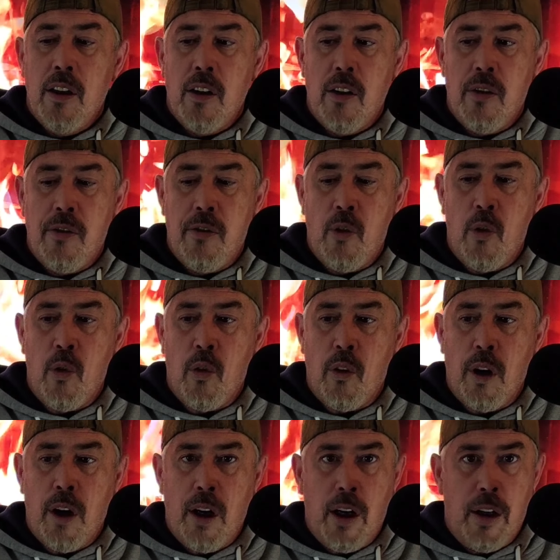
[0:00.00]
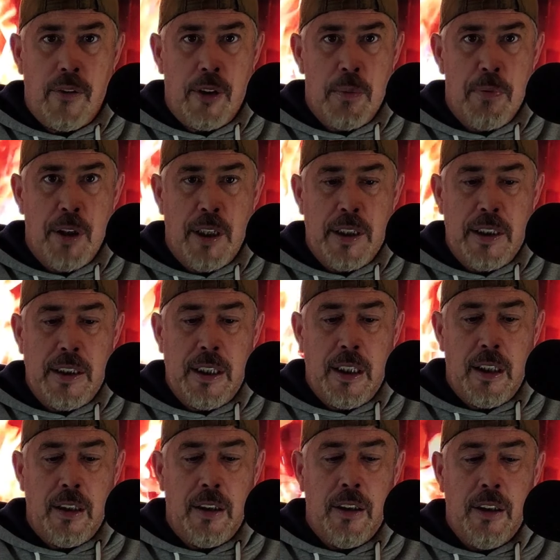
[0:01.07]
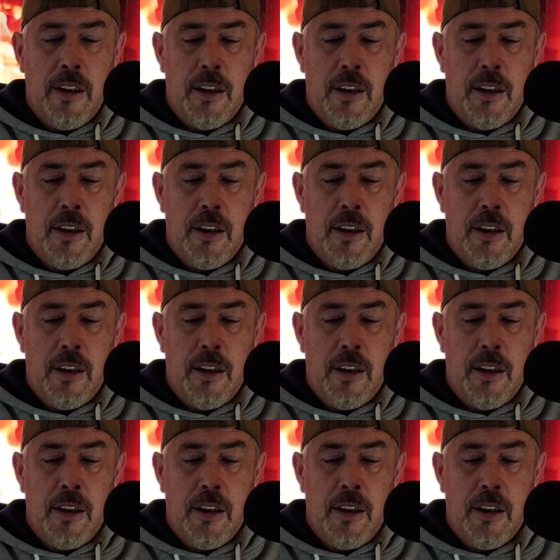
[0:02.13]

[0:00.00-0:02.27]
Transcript: for to plug it in